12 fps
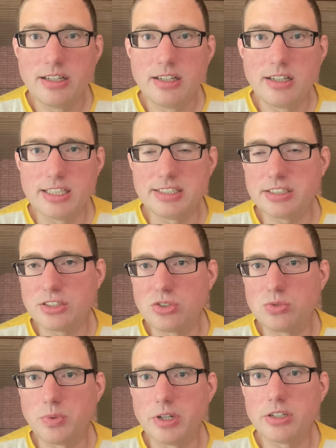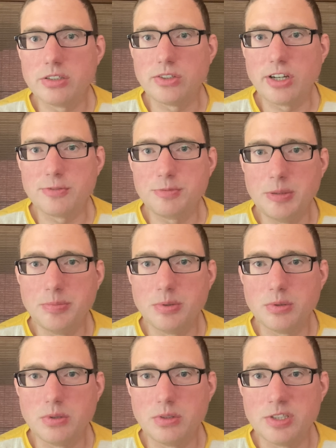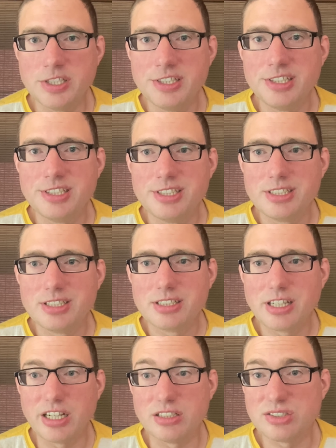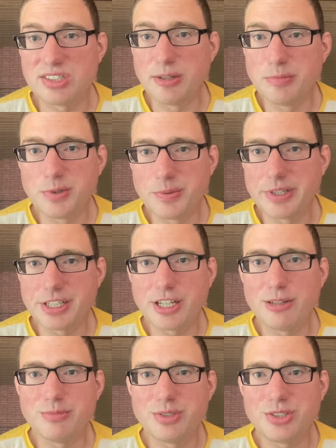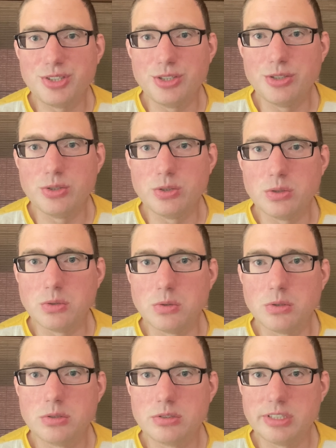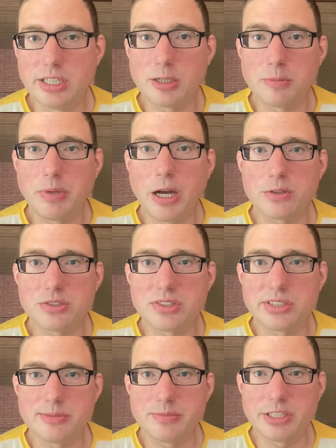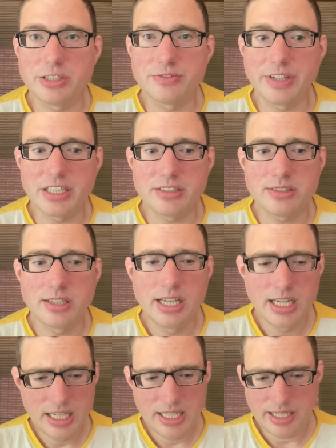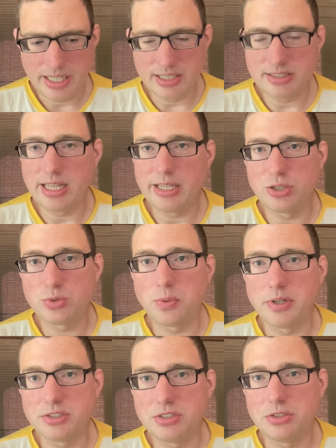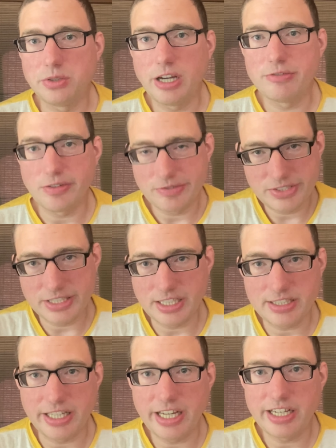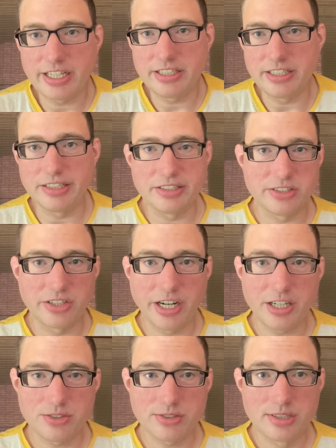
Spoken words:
I think this is where a lot of people kind of stumble when it comes to their power systems in their vans, is they just want to have everything that they had in their house